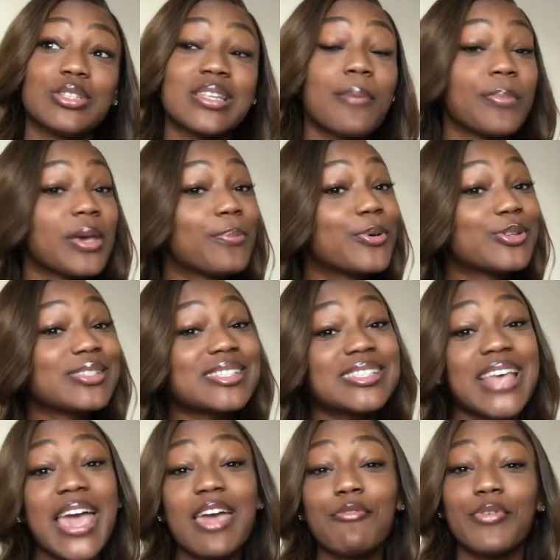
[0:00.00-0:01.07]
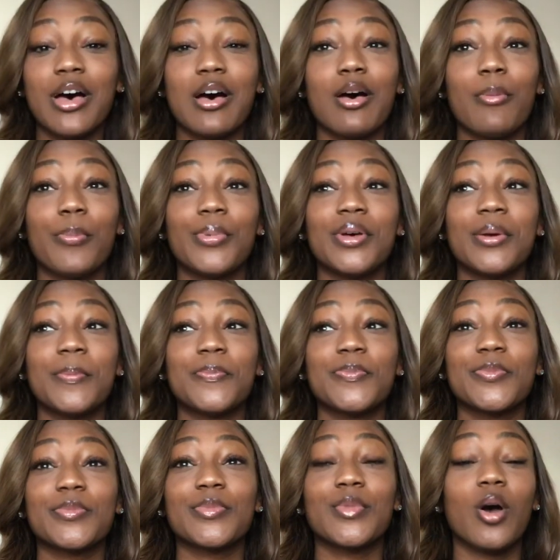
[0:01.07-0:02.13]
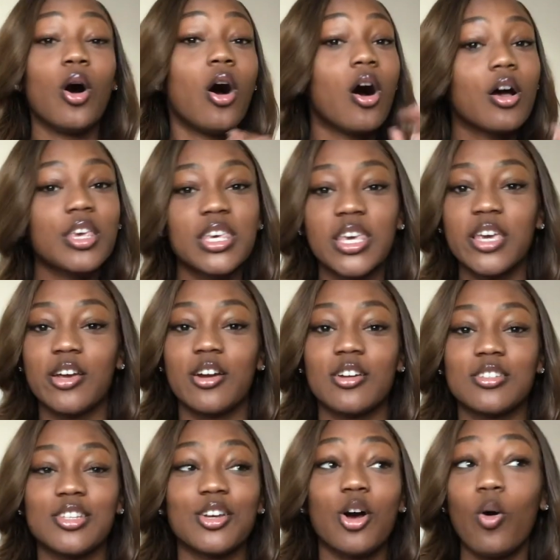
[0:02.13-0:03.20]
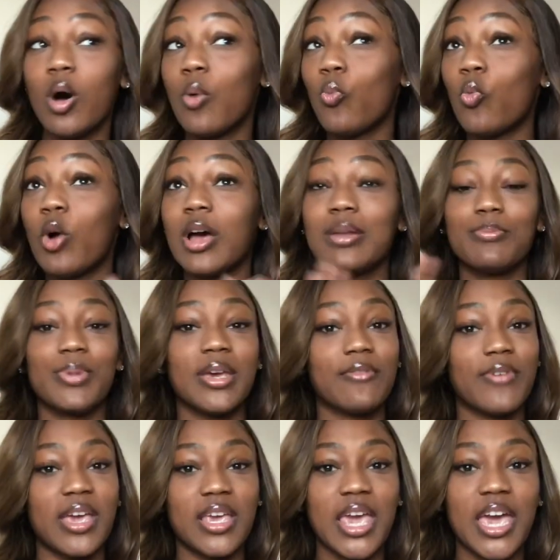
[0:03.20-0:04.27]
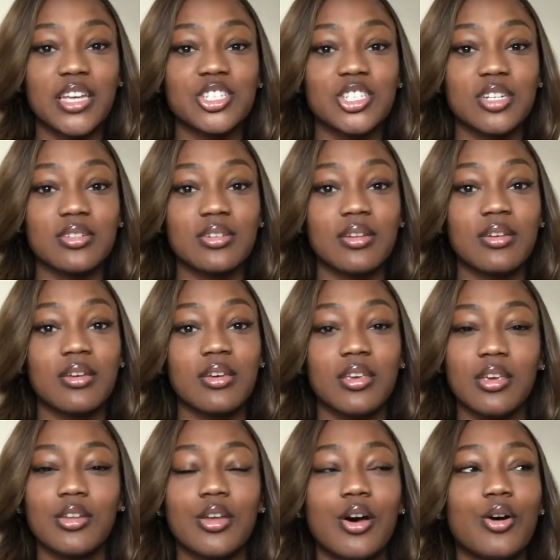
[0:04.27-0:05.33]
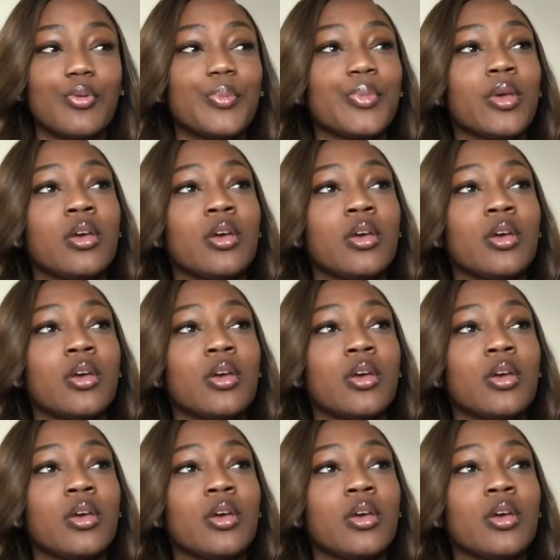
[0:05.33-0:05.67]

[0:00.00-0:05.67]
Some people save up all year to go on one big vacation, you know?